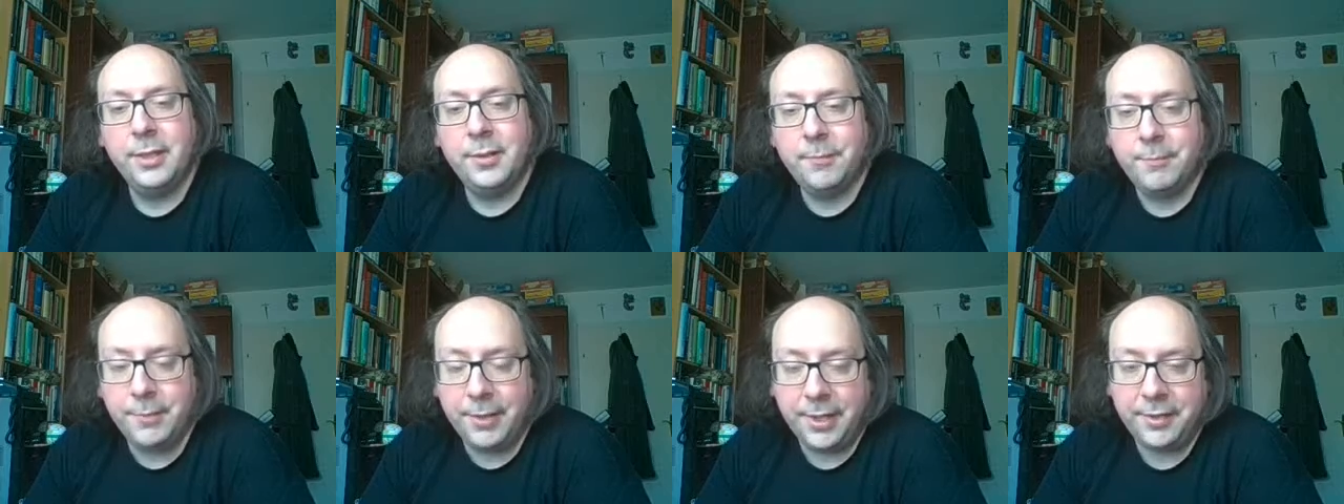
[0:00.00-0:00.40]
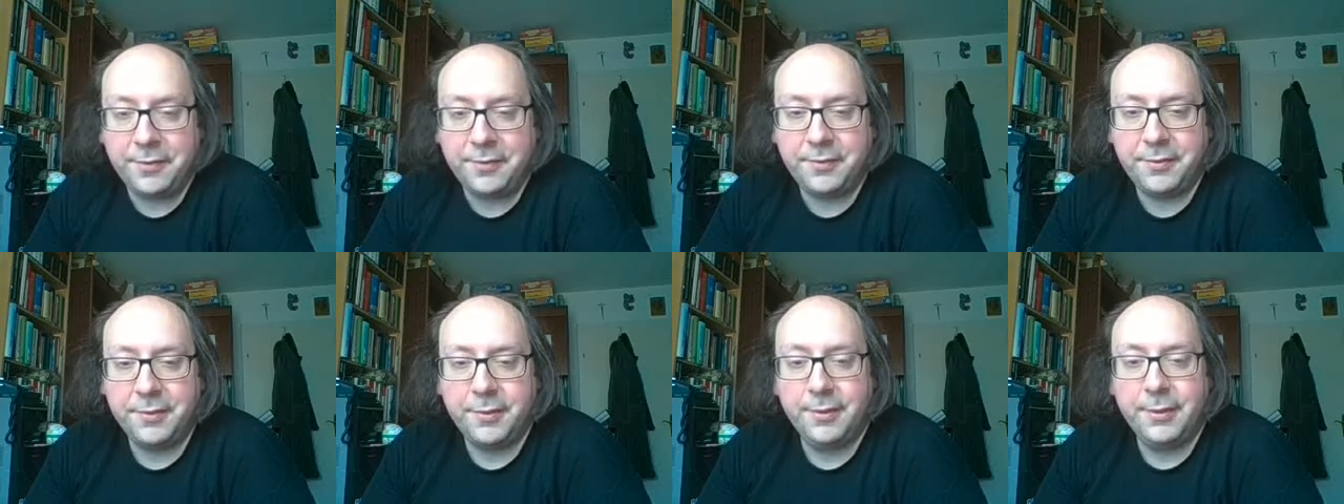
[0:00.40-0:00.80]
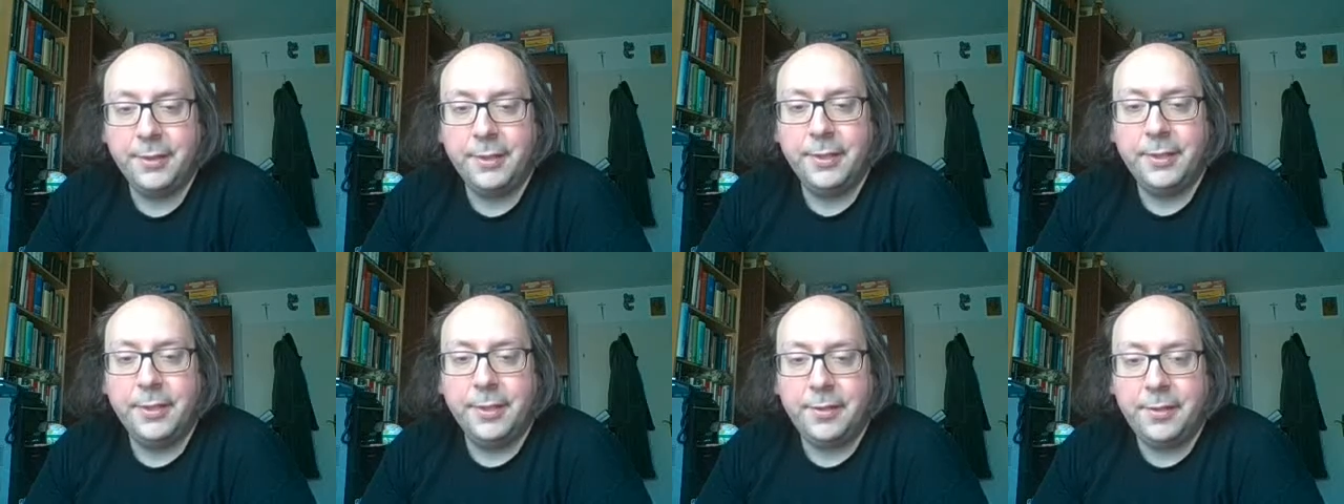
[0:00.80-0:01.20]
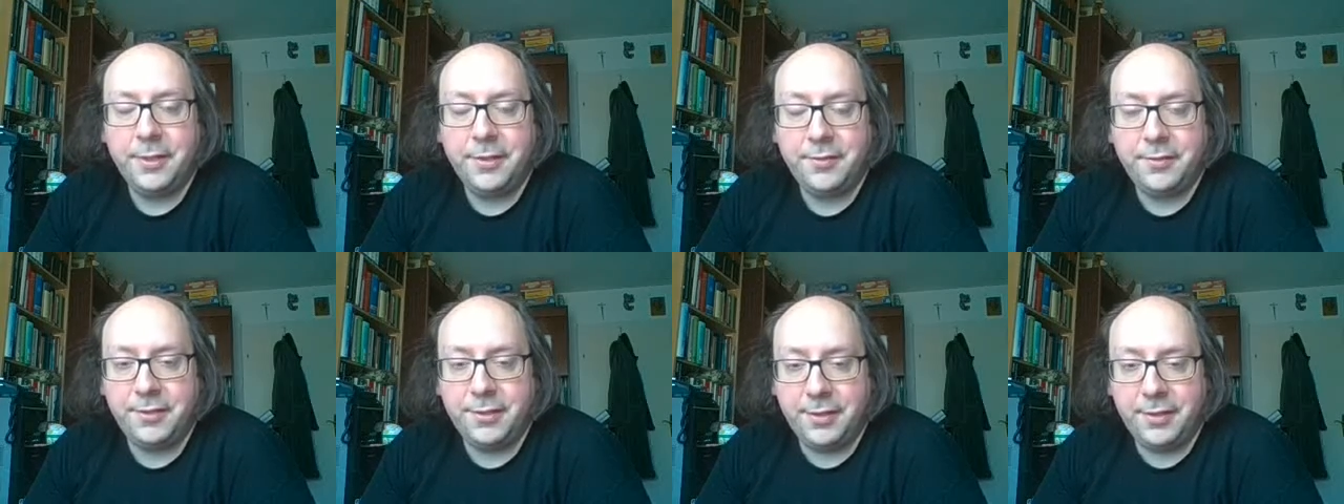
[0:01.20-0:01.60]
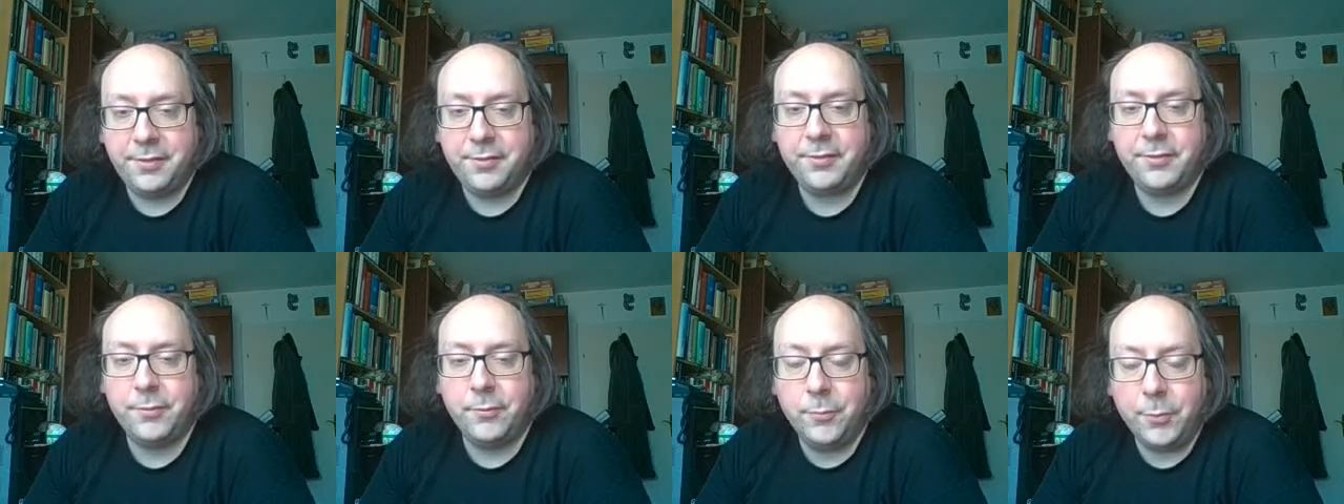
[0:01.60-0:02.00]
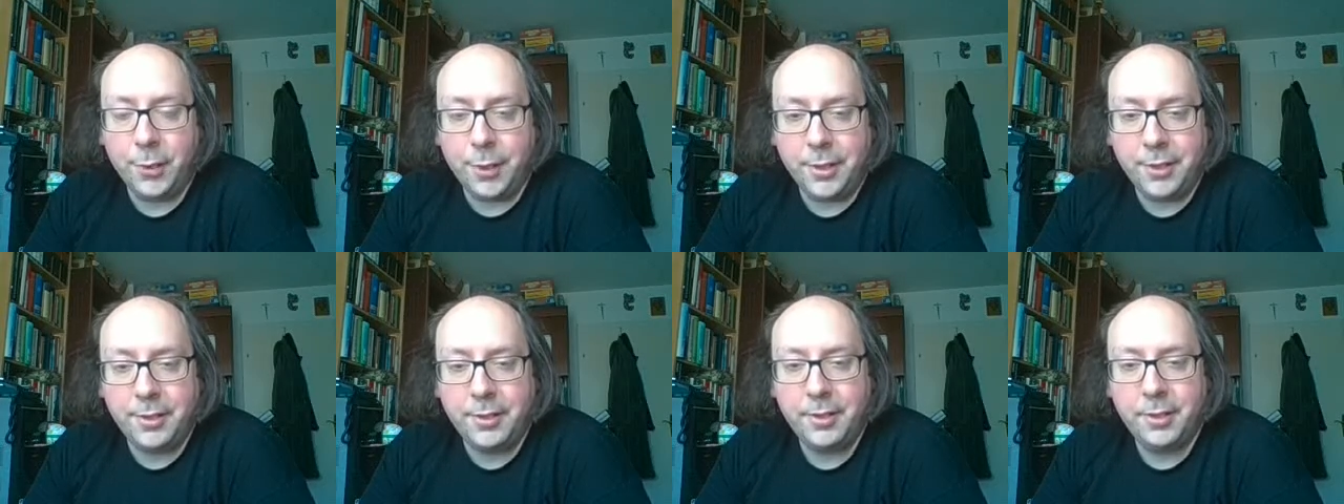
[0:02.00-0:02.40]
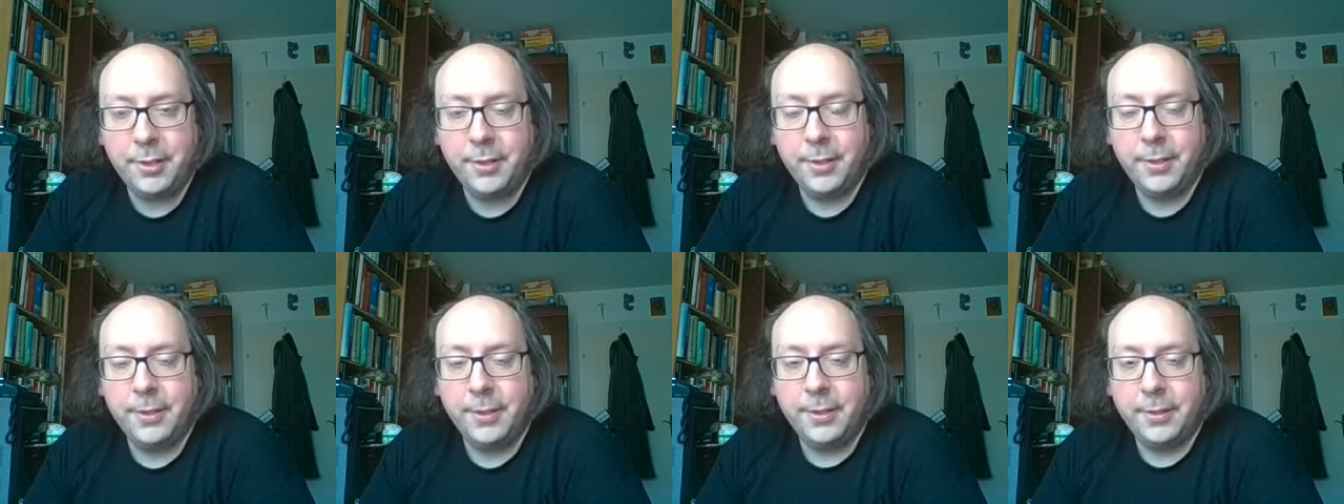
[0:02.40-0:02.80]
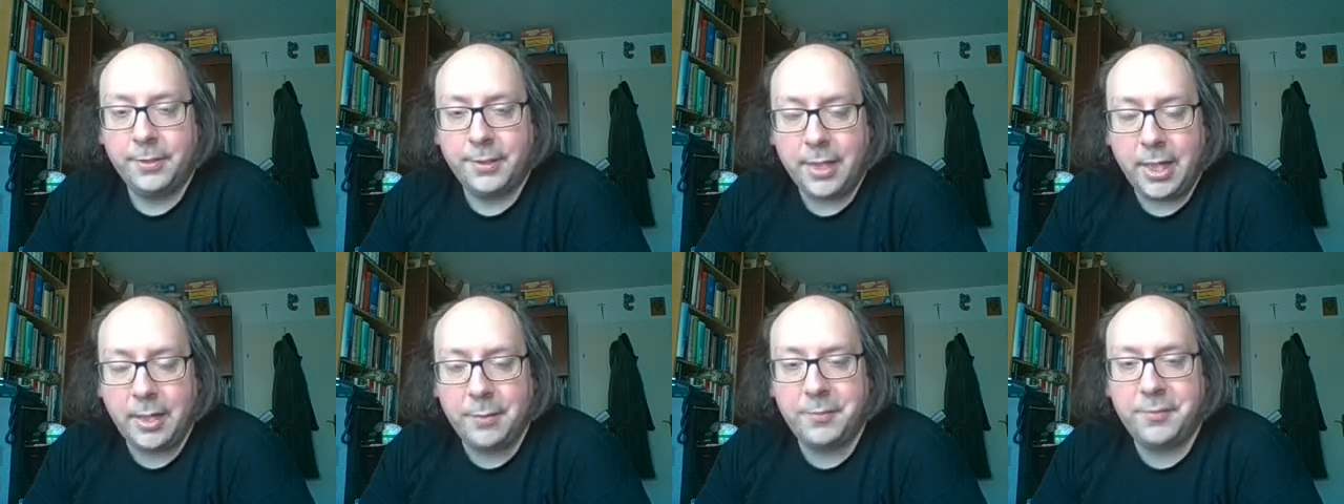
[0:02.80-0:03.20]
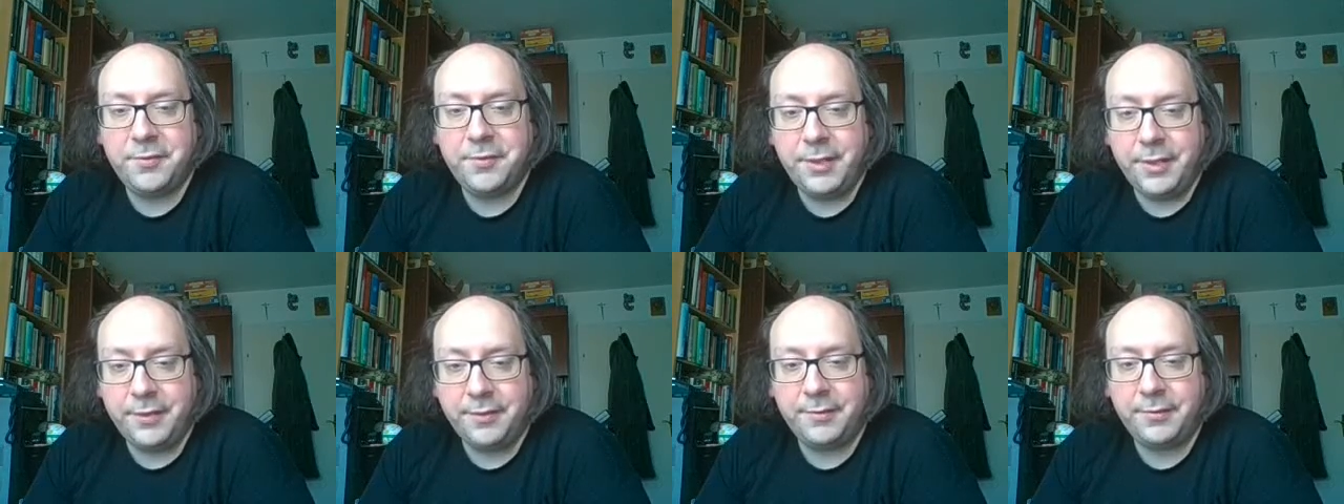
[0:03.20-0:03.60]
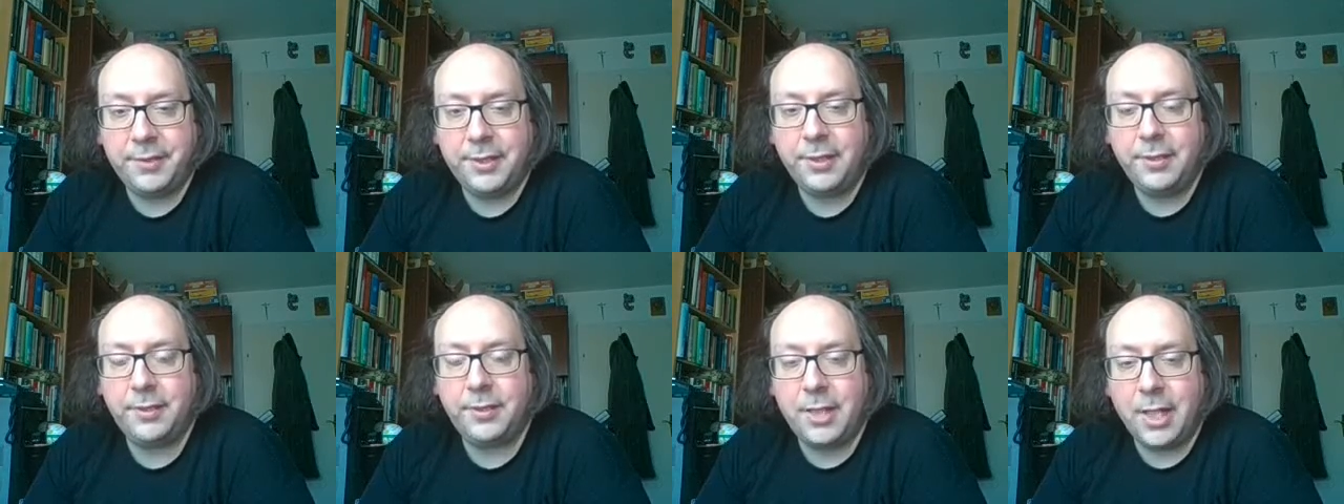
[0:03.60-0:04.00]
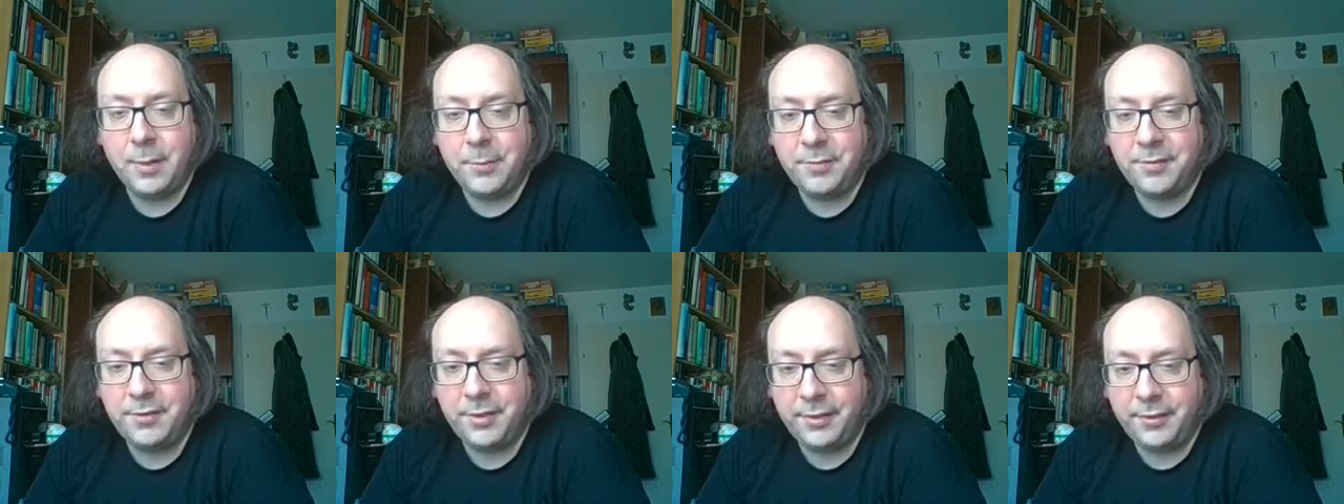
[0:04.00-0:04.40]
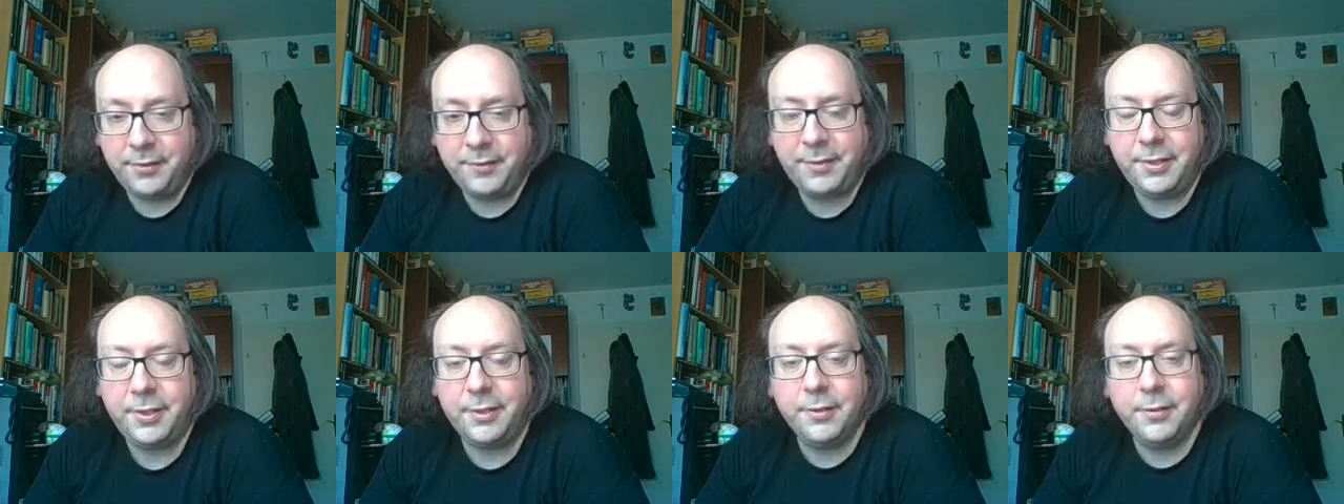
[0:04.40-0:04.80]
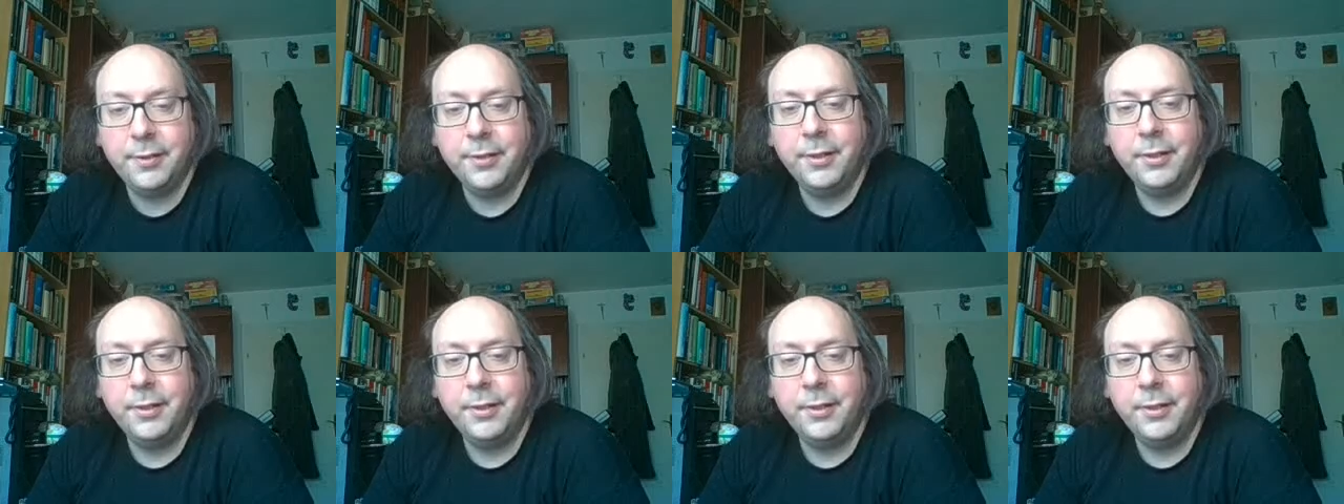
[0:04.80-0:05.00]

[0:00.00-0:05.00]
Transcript: but this is 1 times 16 times 16.